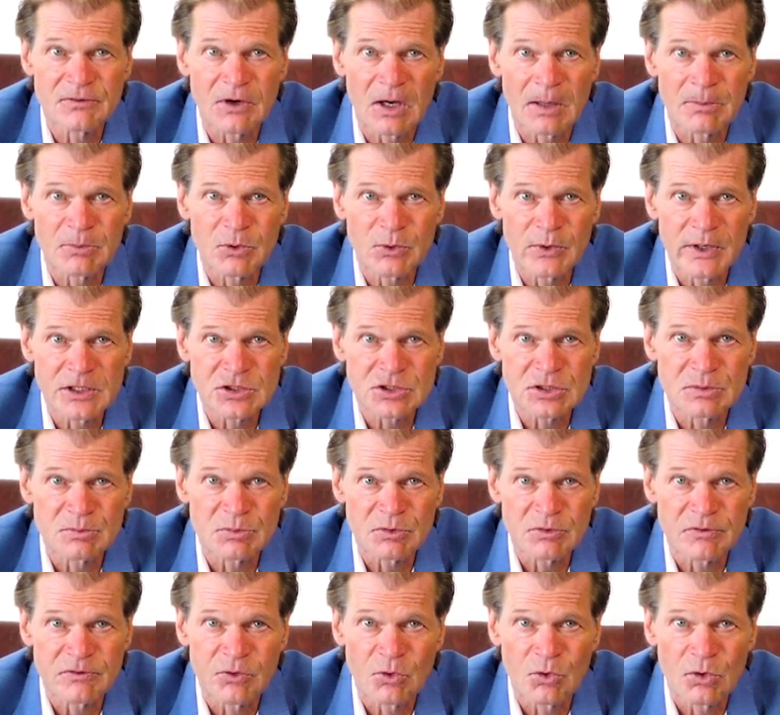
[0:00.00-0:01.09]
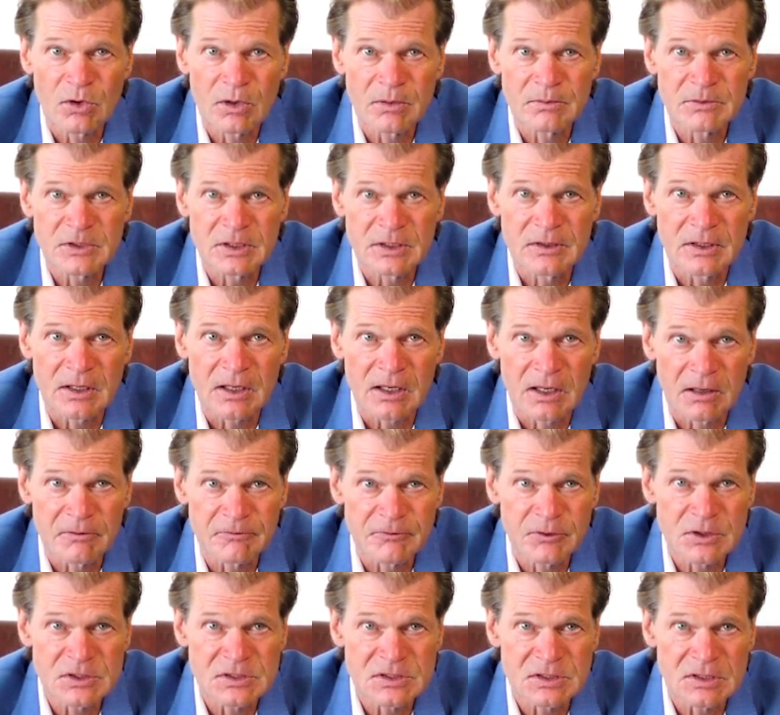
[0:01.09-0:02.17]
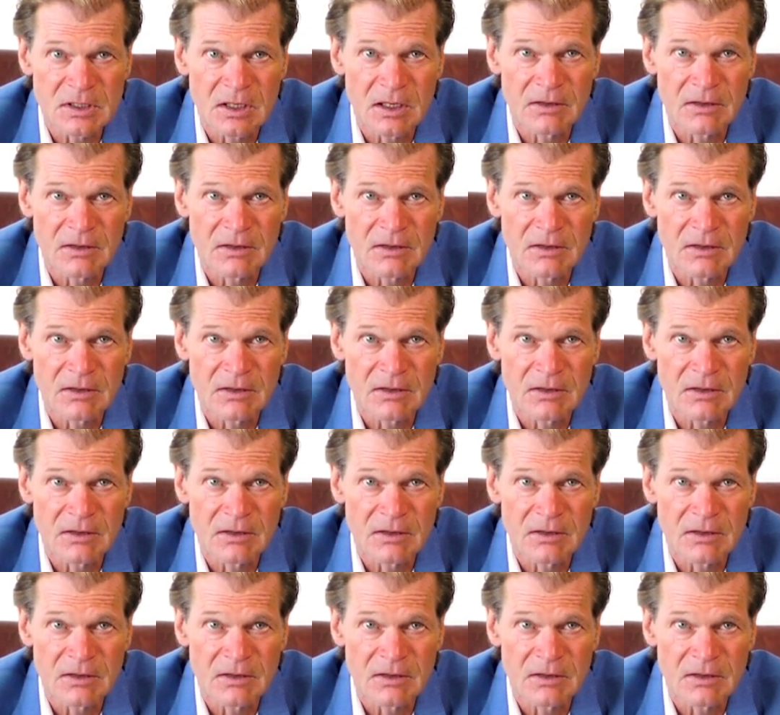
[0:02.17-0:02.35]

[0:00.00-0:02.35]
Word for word: operation performed in the comforts